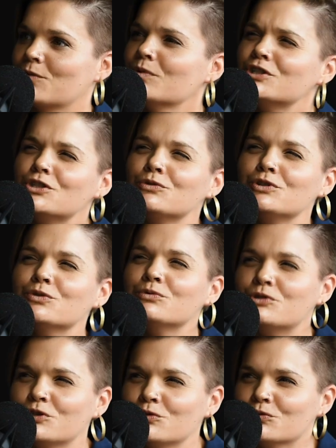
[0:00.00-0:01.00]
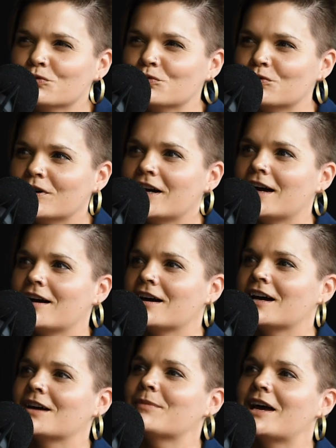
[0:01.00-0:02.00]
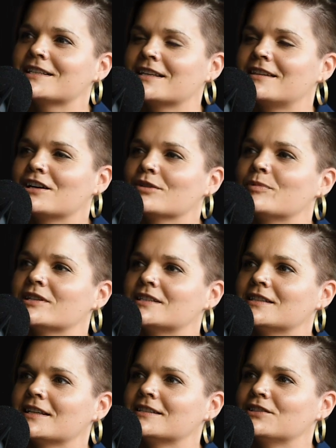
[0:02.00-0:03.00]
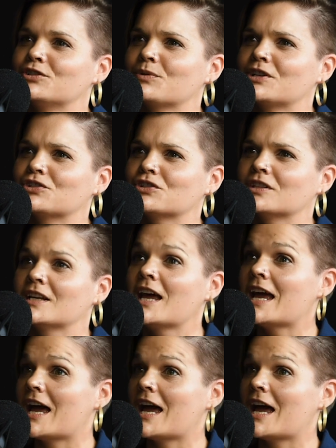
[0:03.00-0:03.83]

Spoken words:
Like, what do you do as a therapist in that situation?